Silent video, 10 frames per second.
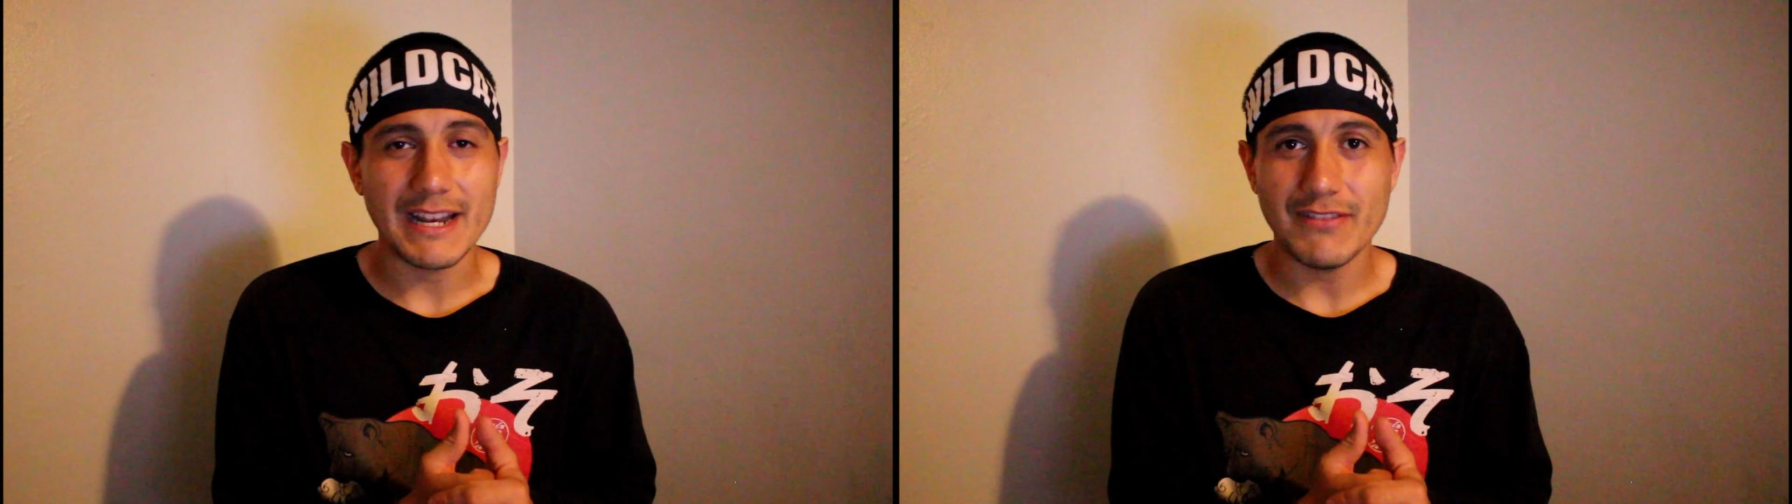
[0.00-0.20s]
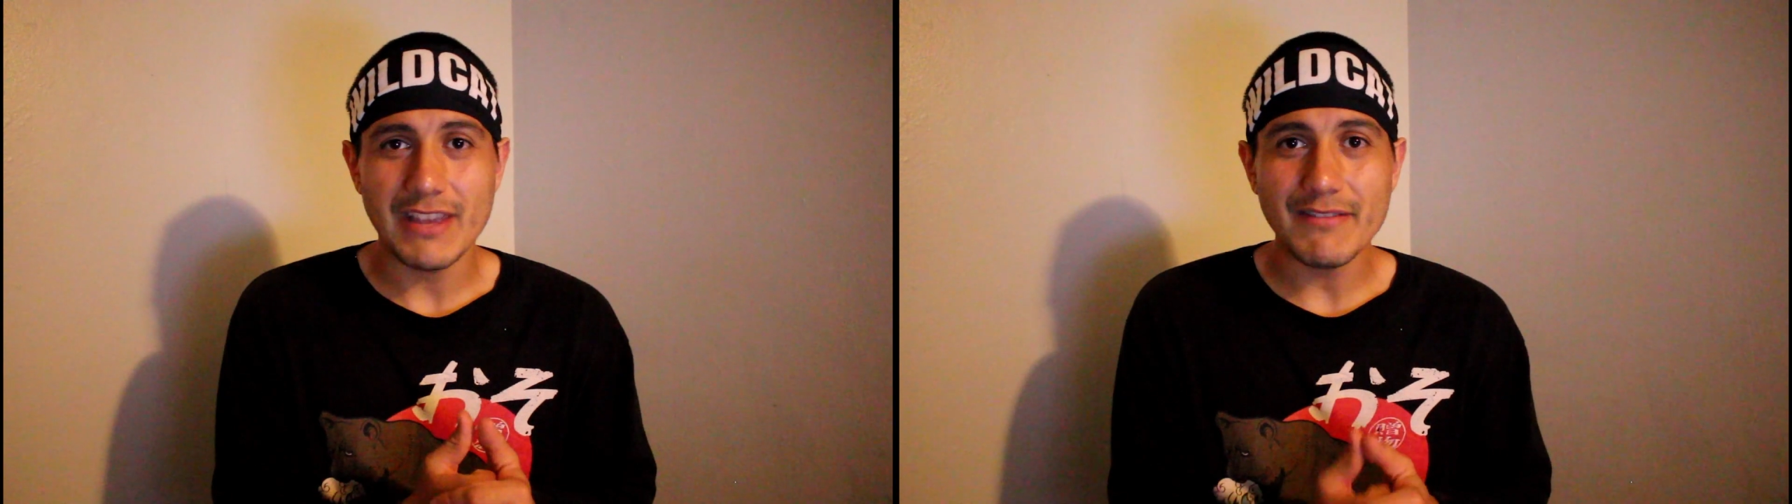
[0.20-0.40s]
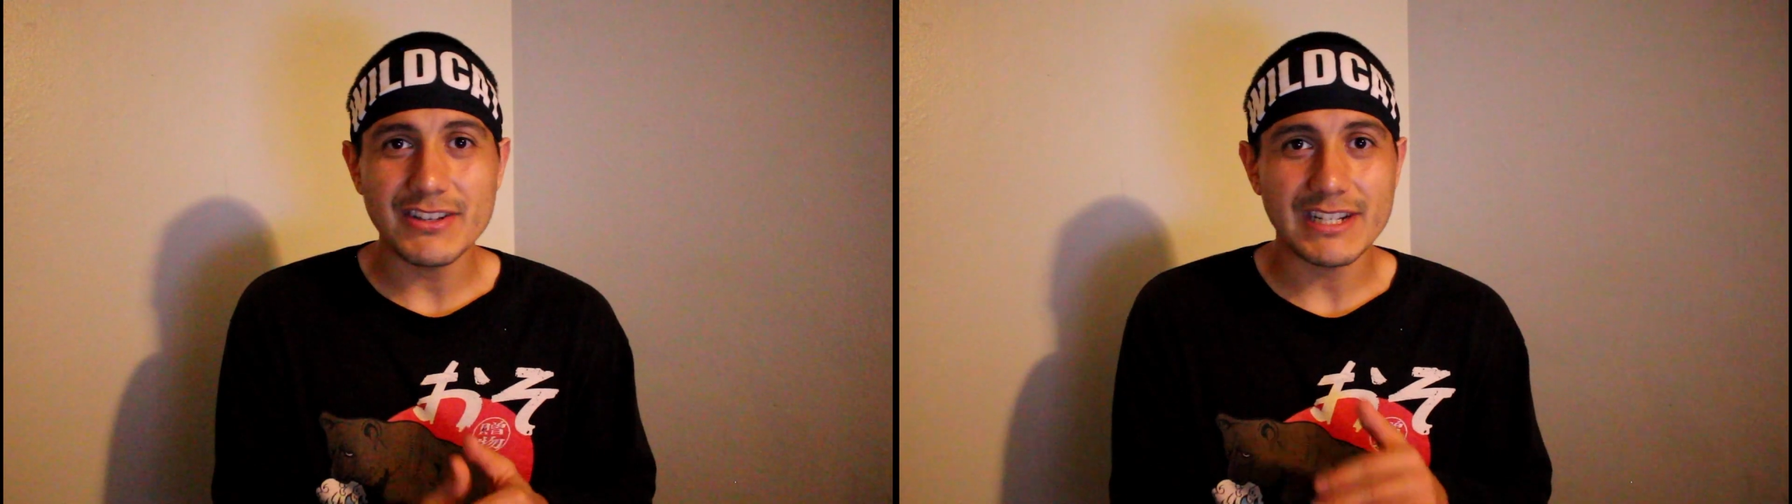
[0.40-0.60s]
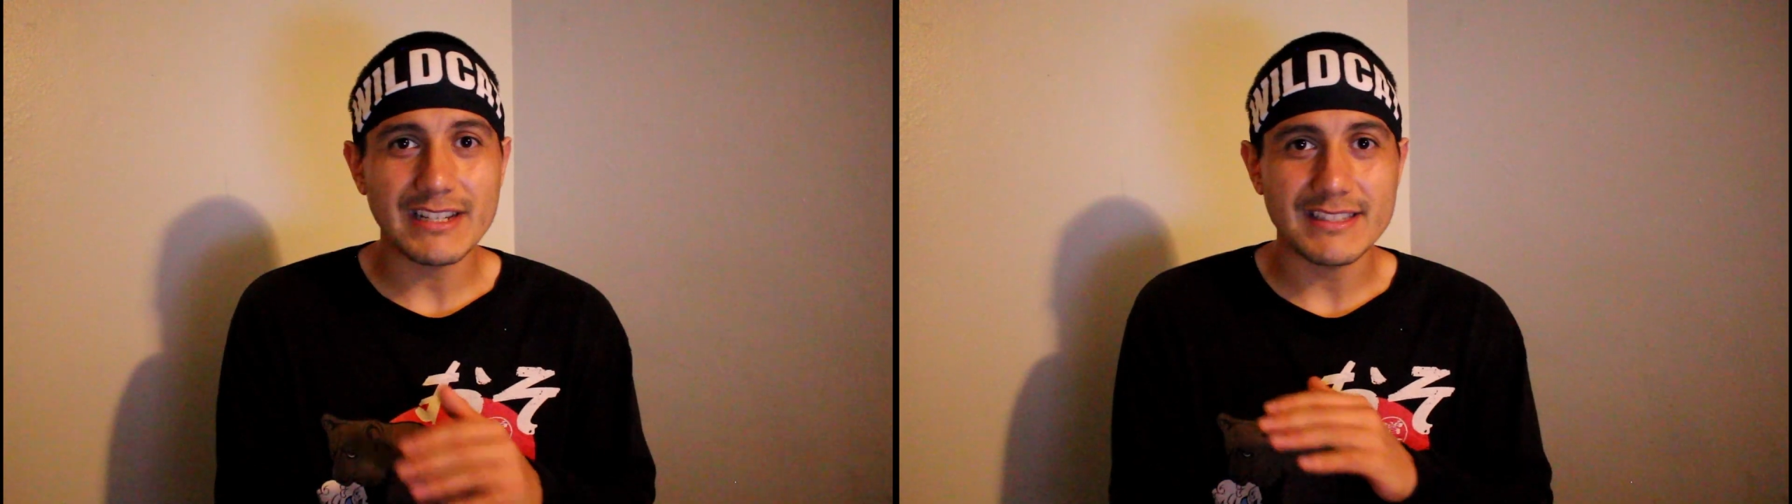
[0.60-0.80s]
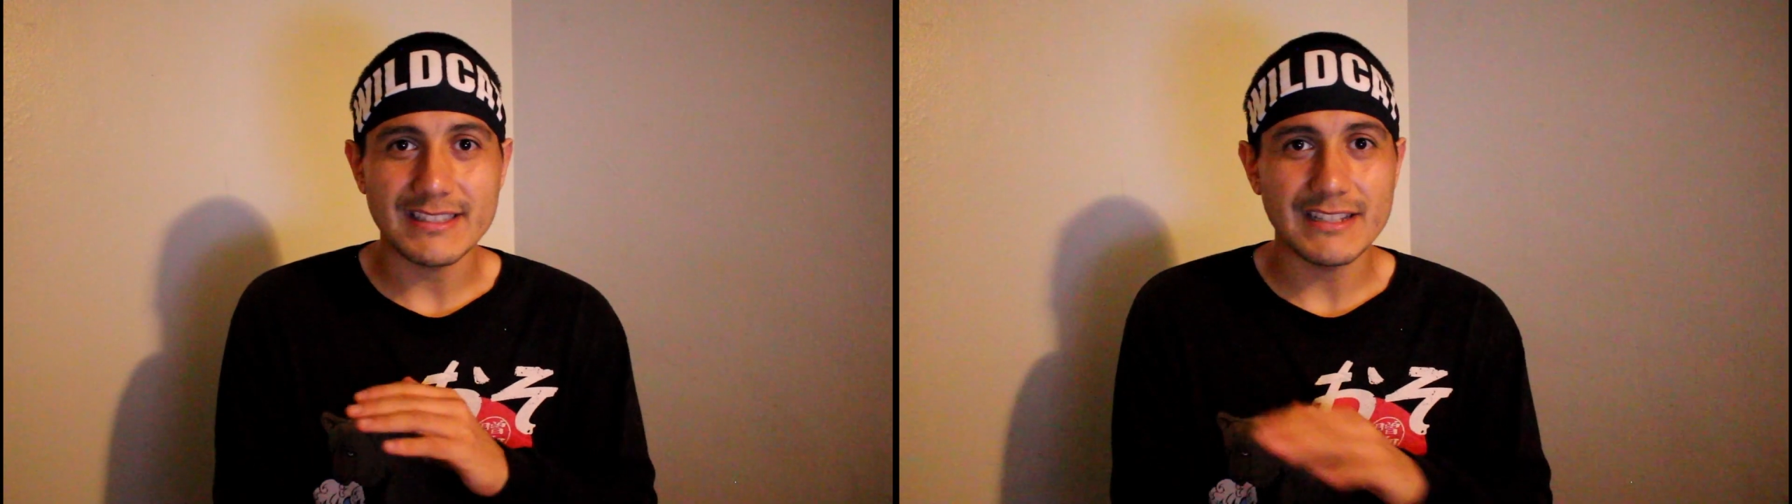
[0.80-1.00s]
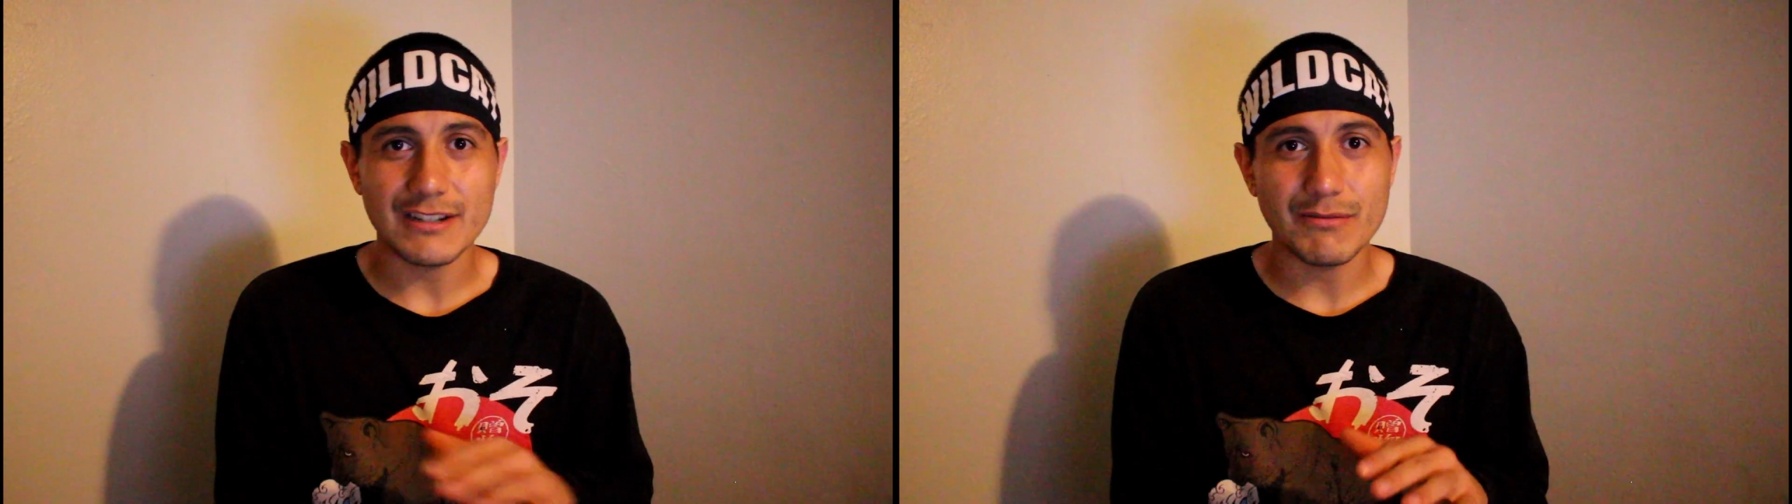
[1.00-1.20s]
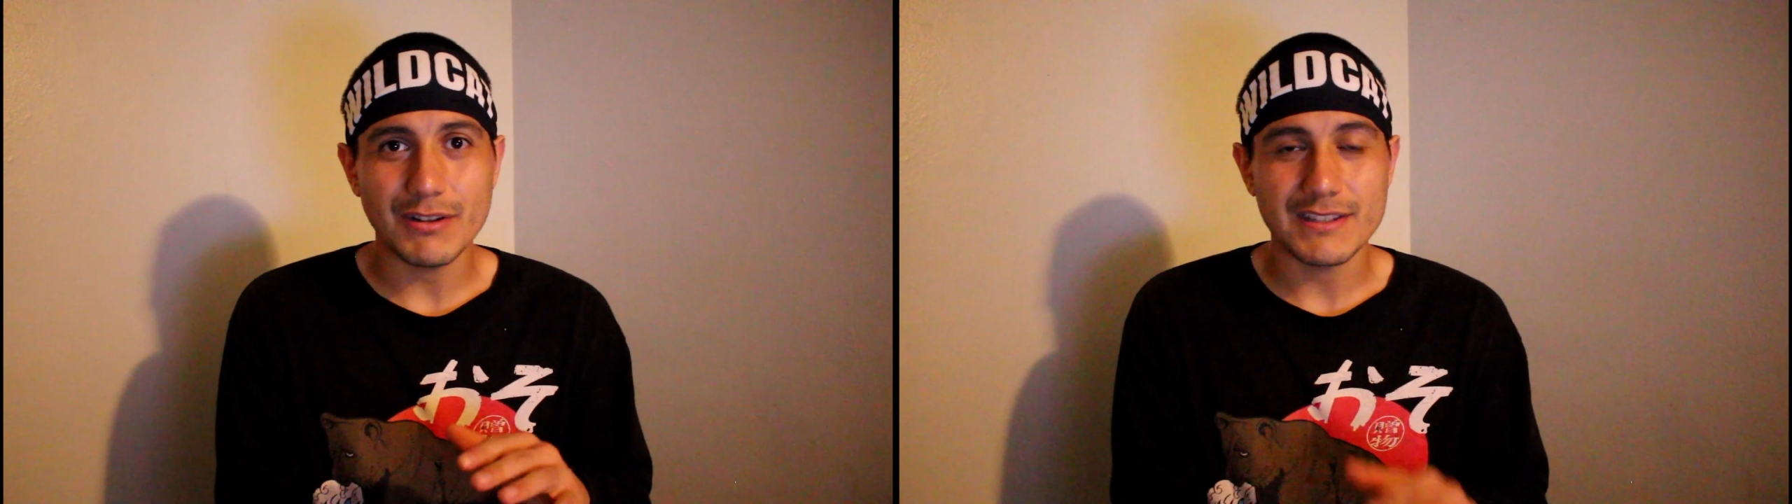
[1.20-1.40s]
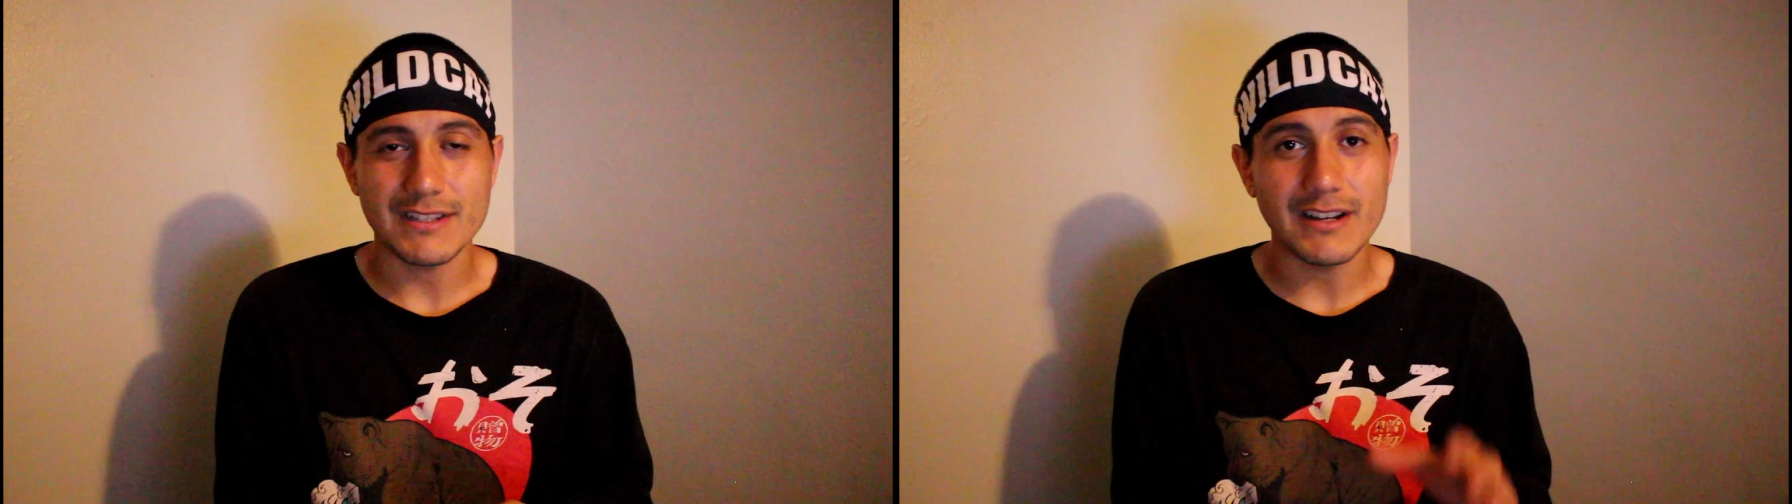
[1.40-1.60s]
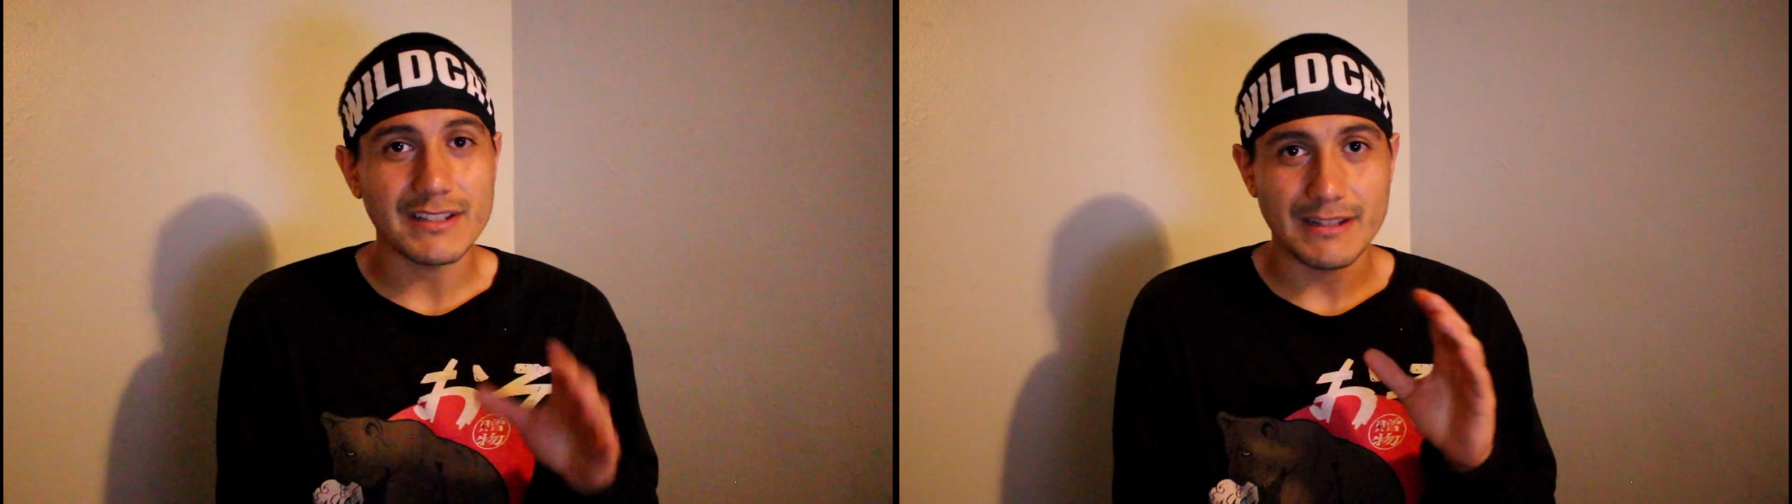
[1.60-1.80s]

If you haven't checked out the Centaurworld songs,